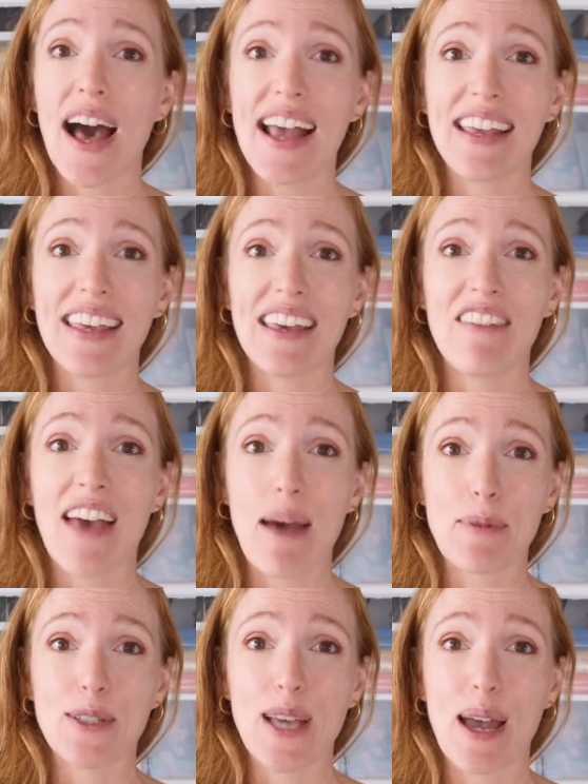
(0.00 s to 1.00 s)
I give
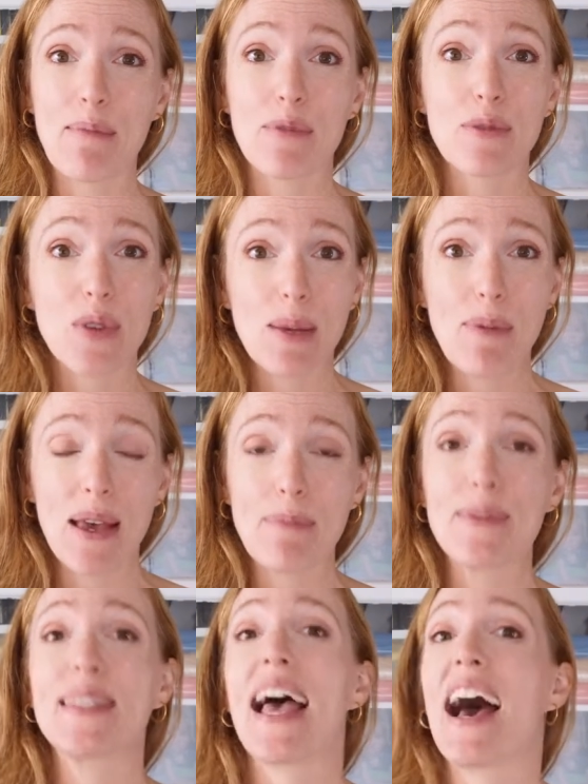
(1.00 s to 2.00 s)
Hammer Time 3
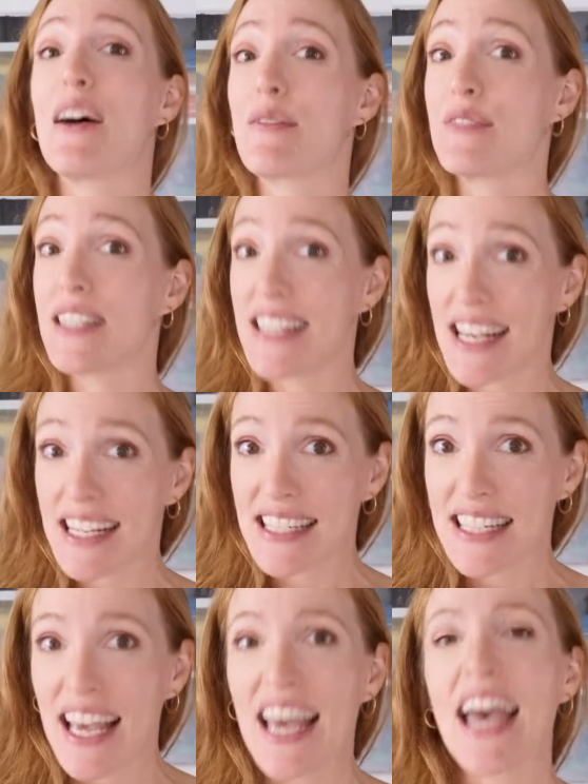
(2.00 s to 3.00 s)
pips out of
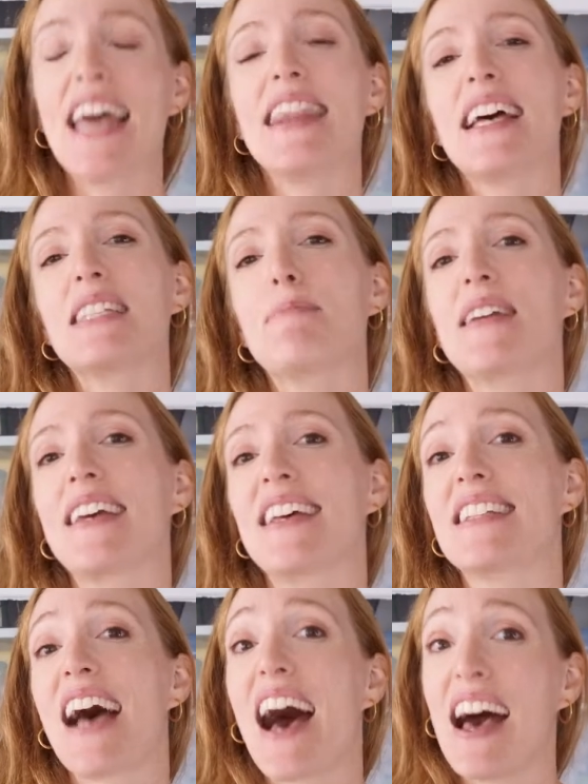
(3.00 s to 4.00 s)
6, and that's
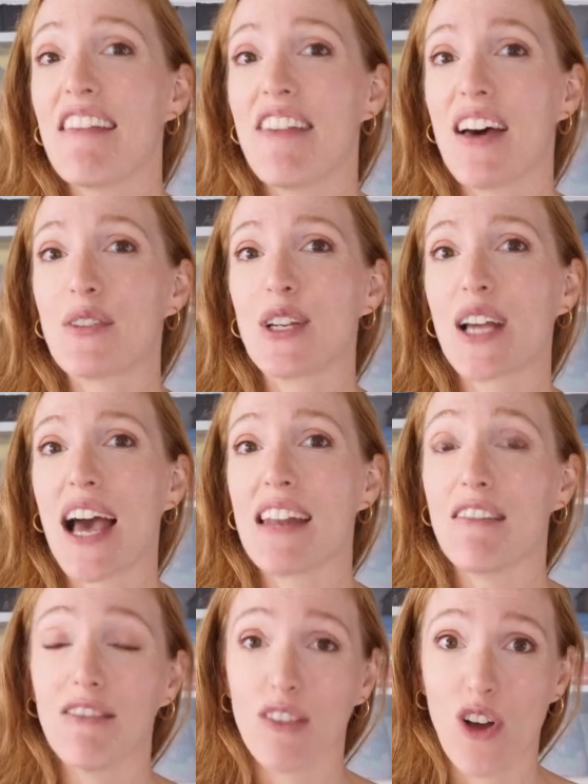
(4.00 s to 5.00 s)
because I found it kind
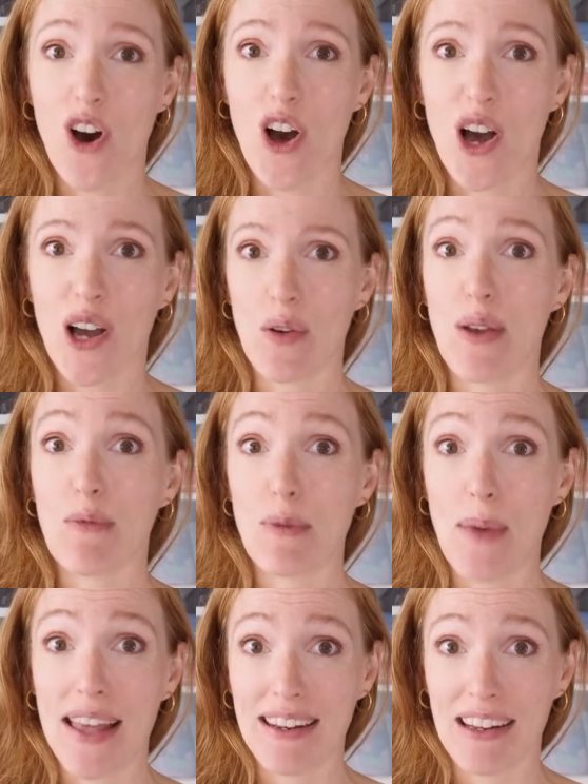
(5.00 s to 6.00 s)
of long and
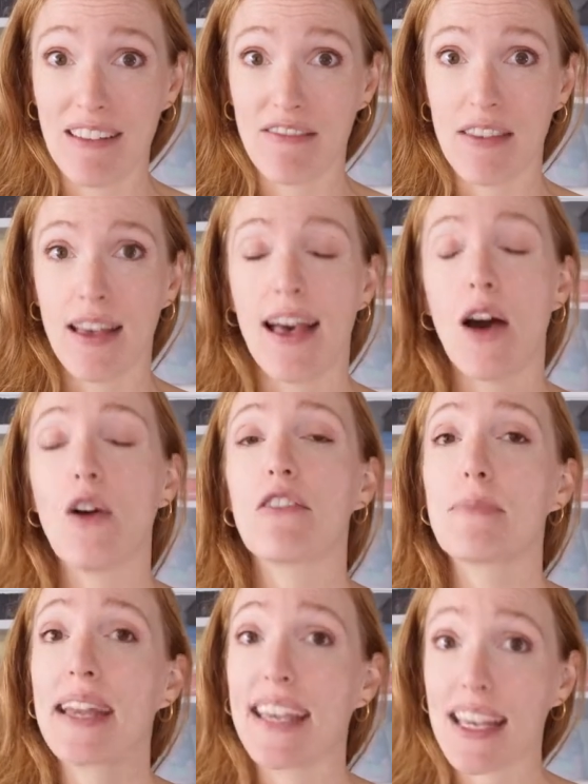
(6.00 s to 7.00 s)
repetitive. However,
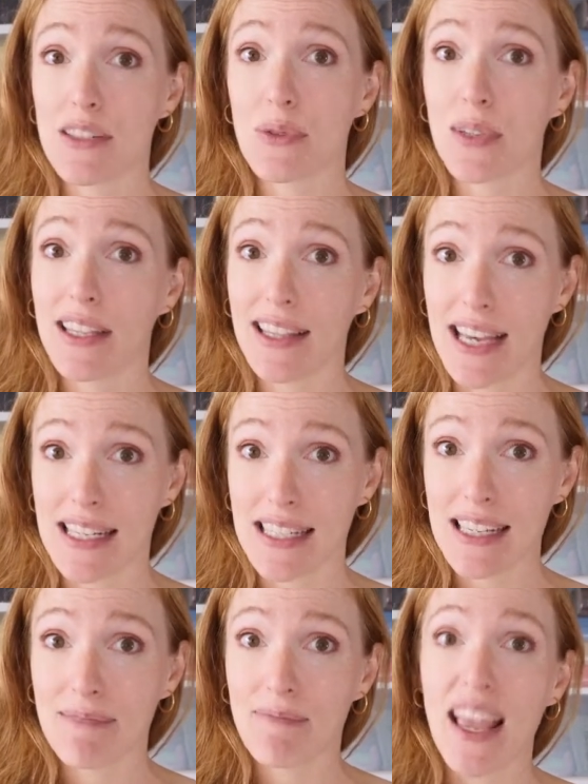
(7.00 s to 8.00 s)
my kids really liked
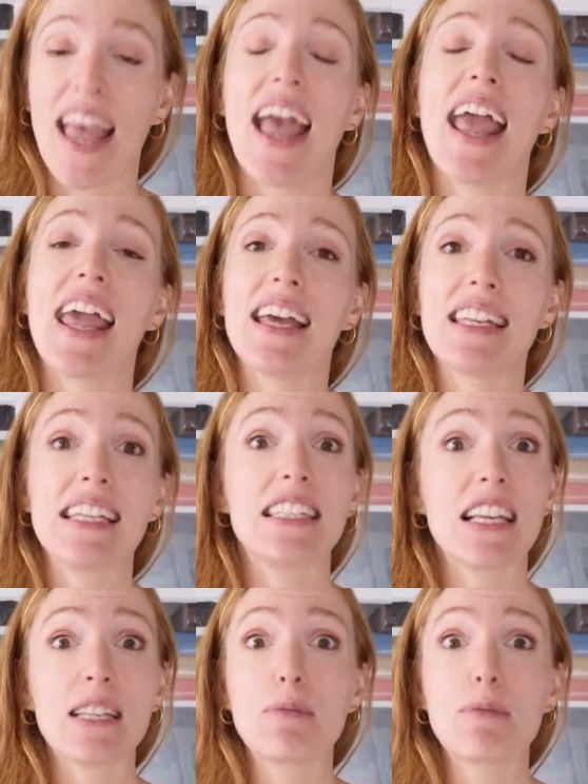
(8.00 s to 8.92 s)
it, and it does